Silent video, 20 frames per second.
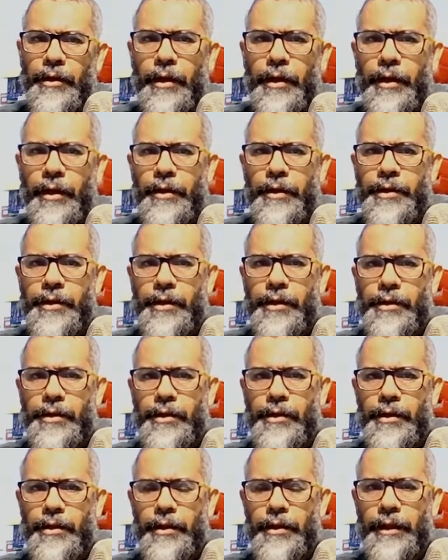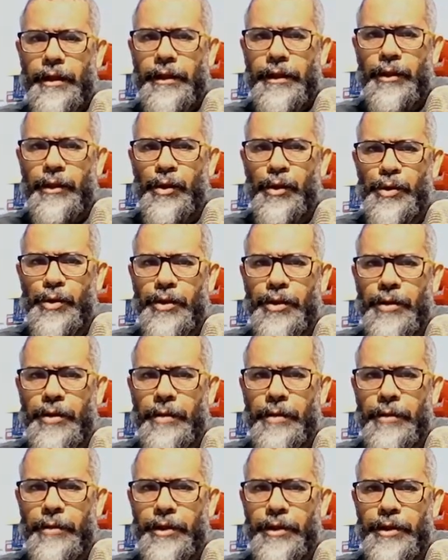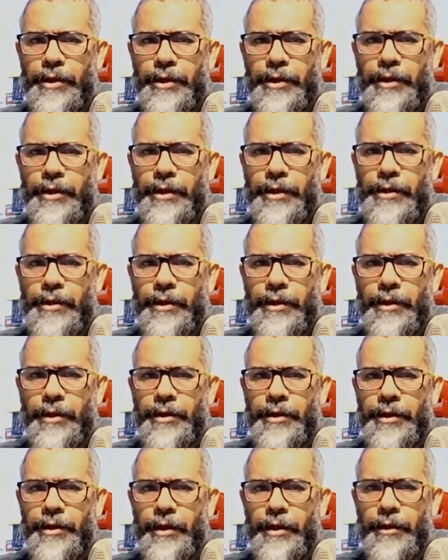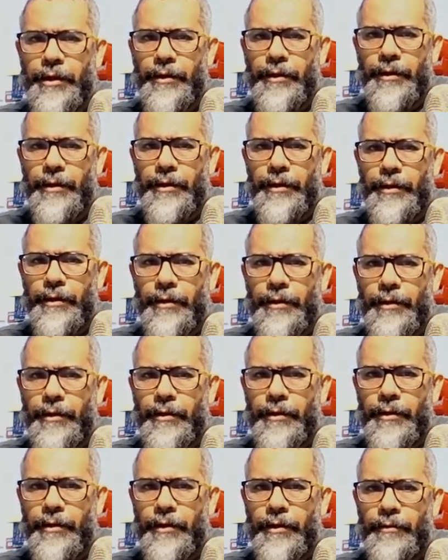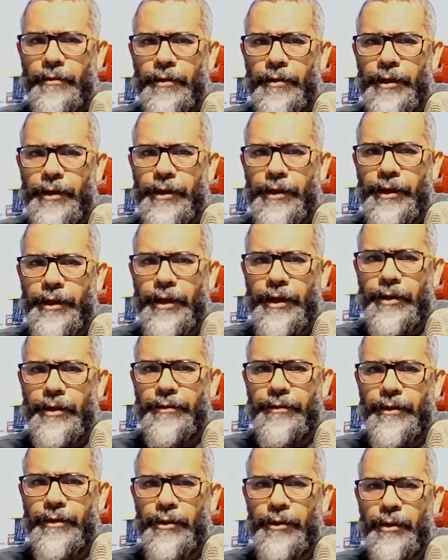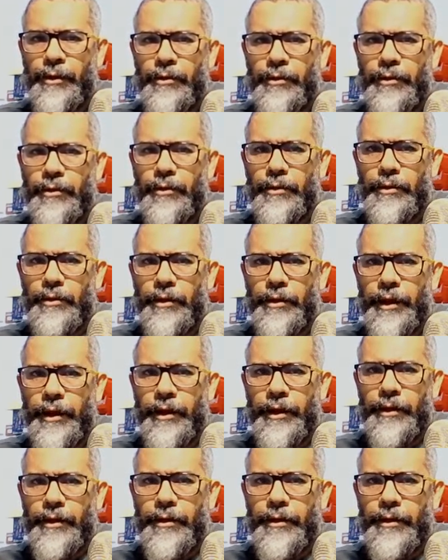Since it loses some energy, this energy will create a photon, right?